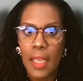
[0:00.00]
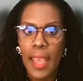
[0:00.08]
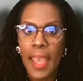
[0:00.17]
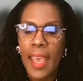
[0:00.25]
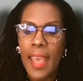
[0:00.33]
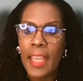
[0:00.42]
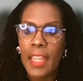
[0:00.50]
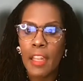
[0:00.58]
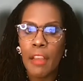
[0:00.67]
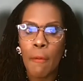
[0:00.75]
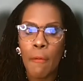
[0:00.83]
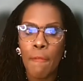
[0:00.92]

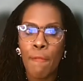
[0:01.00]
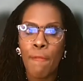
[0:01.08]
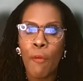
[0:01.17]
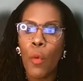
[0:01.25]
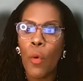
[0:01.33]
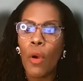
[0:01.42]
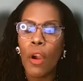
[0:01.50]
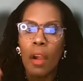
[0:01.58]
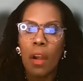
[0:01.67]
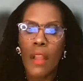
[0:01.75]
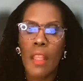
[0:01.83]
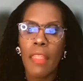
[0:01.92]
And
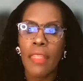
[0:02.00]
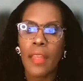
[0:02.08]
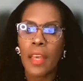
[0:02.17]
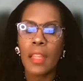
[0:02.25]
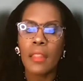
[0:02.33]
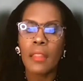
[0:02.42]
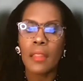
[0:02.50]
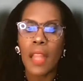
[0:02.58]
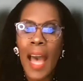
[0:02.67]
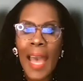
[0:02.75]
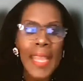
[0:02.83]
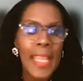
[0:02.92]
for the
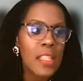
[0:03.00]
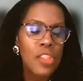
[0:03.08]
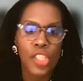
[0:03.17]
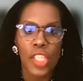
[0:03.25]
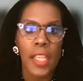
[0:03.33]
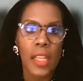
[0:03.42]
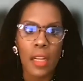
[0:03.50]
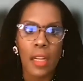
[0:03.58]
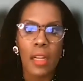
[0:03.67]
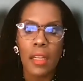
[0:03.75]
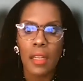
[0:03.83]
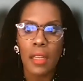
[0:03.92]
lion's
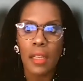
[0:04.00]
share